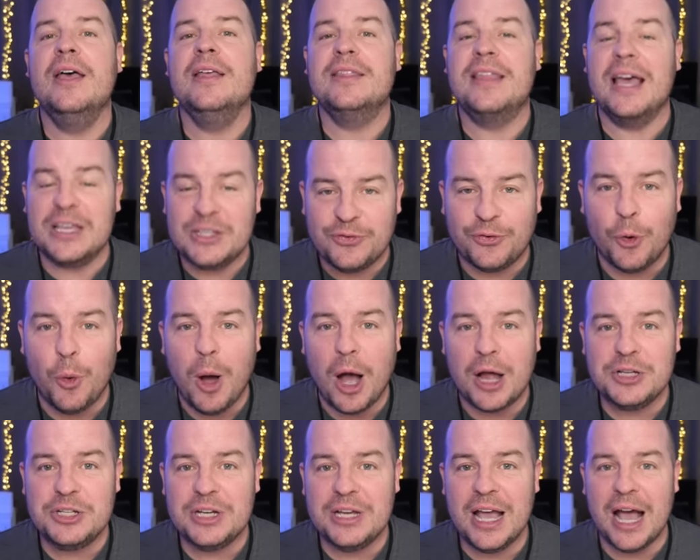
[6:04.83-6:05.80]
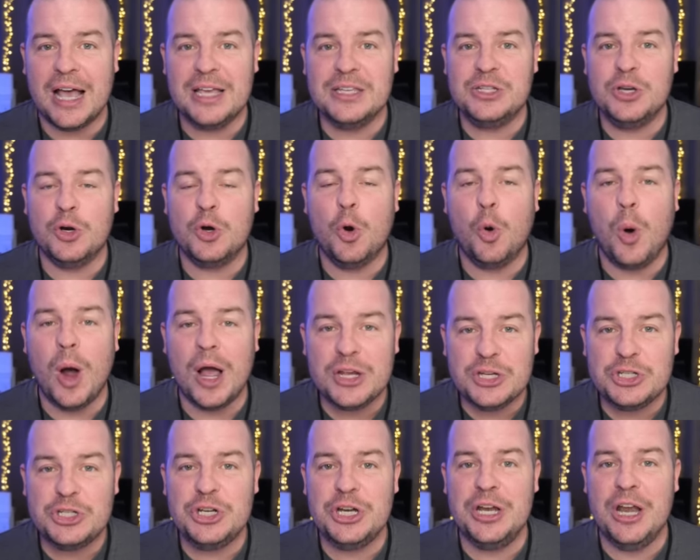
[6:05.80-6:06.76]
Thanks for watching, guys. Your
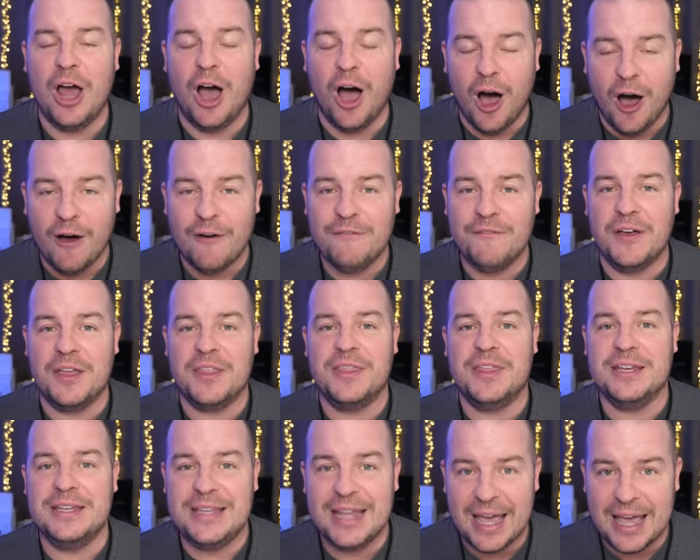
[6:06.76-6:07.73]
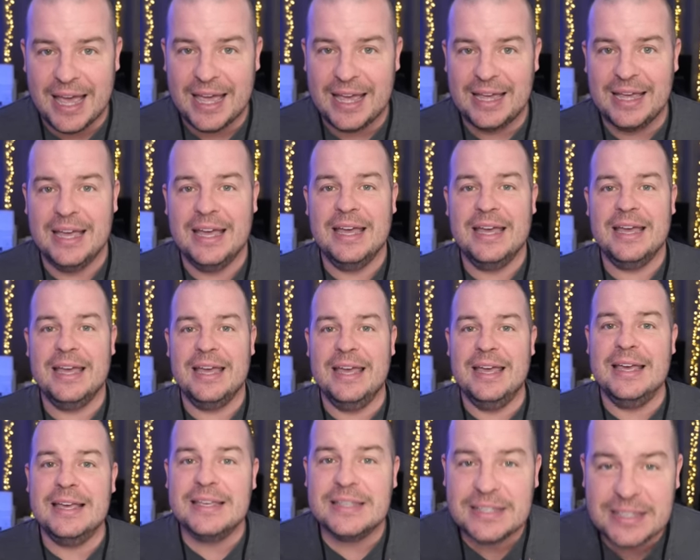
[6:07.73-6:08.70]
question of the day
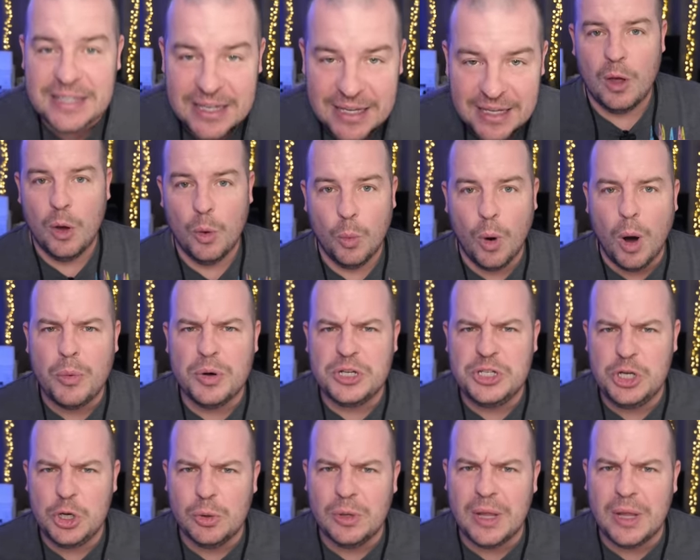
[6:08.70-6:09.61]
is what would you